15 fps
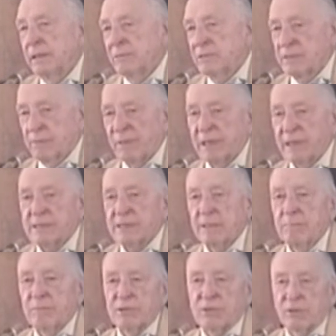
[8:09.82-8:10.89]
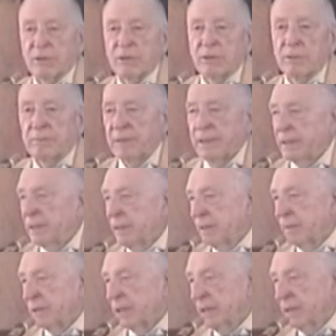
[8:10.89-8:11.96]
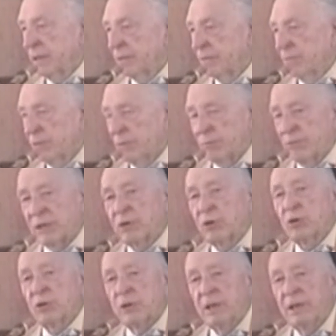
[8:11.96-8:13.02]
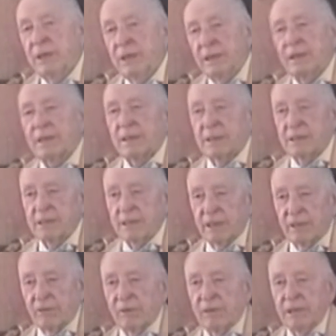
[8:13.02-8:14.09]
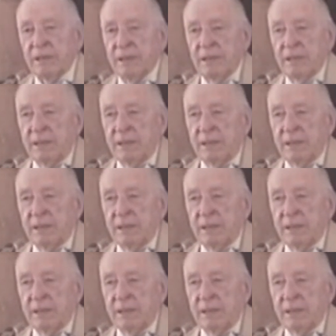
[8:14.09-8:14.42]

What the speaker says: it was a blessing during the pandemic when we could get together.